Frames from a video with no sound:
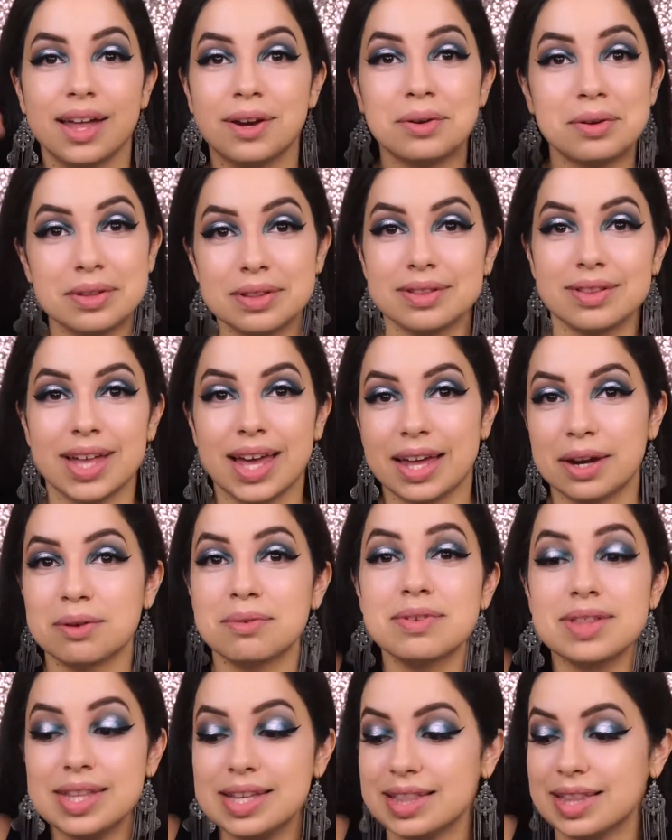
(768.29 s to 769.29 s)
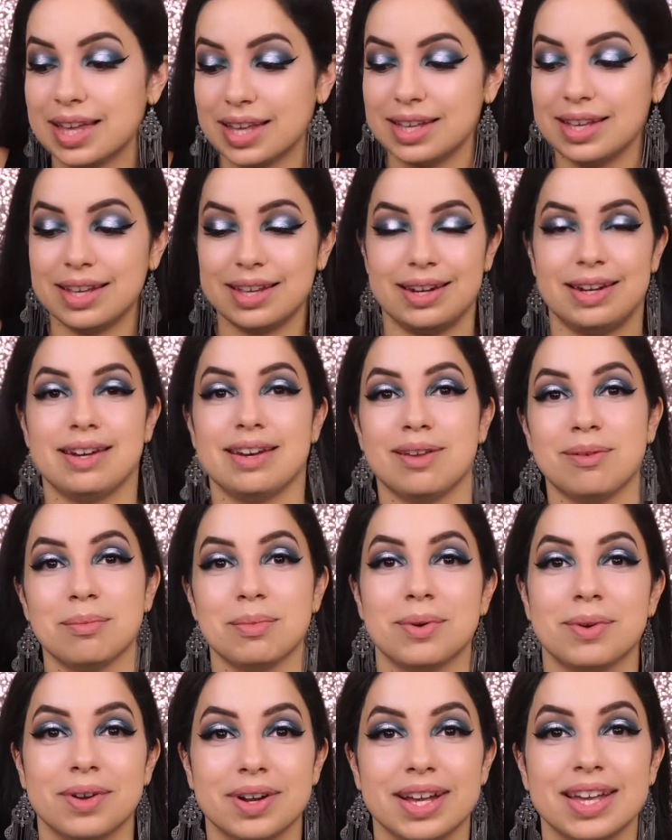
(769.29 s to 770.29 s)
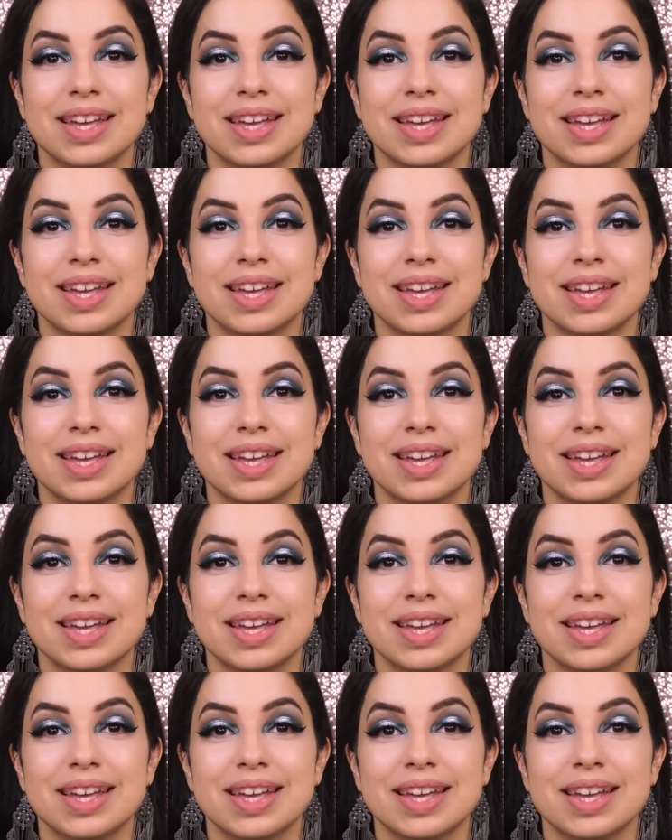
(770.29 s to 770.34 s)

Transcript: I don't really like it anymore.